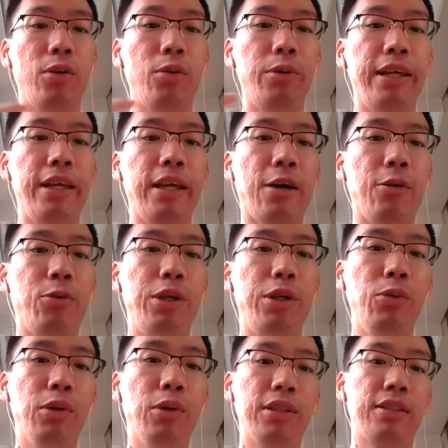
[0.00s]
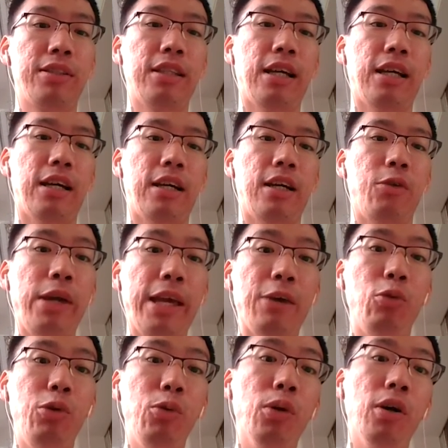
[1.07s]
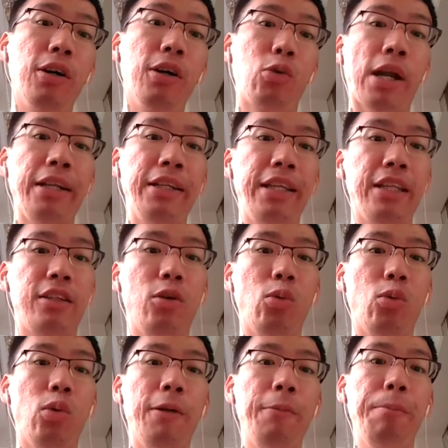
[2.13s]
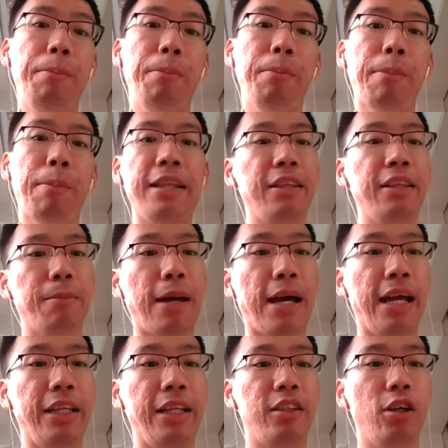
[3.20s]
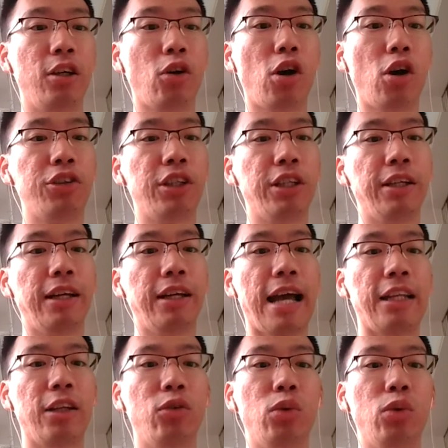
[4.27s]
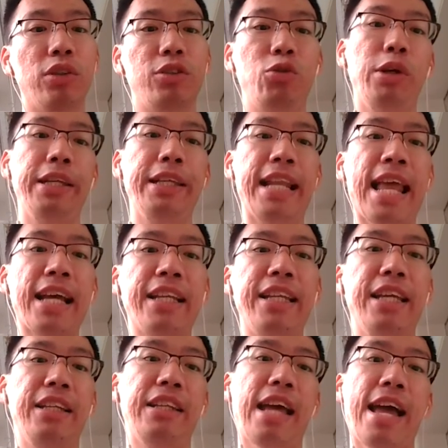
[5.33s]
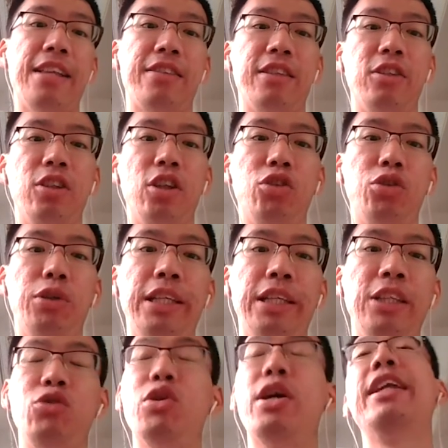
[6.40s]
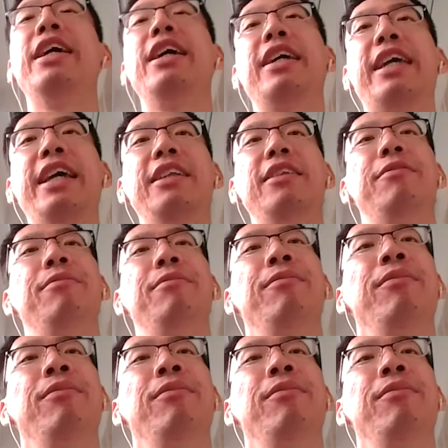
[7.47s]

we we was uh, we we were granted one petabyte quota and was re-elected as the notary in China again.